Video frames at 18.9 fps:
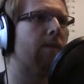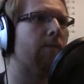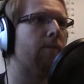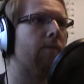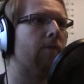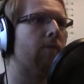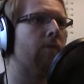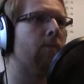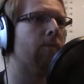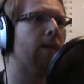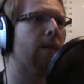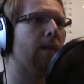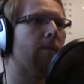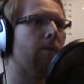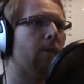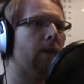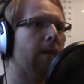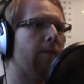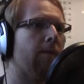supposed to make a
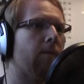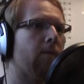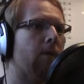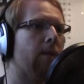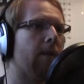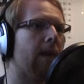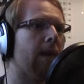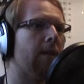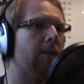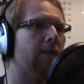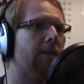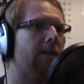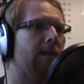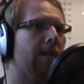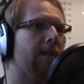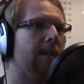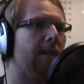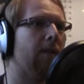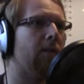break for it. I just
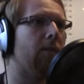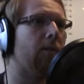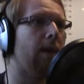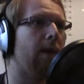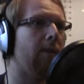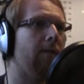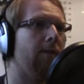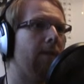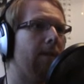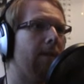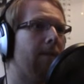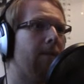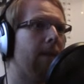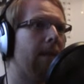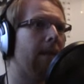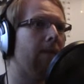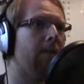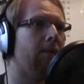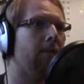need to get around him
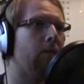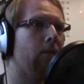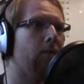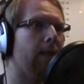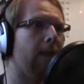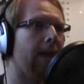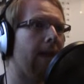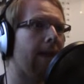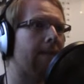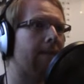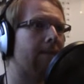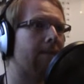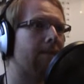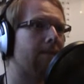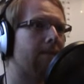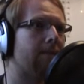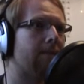and do that.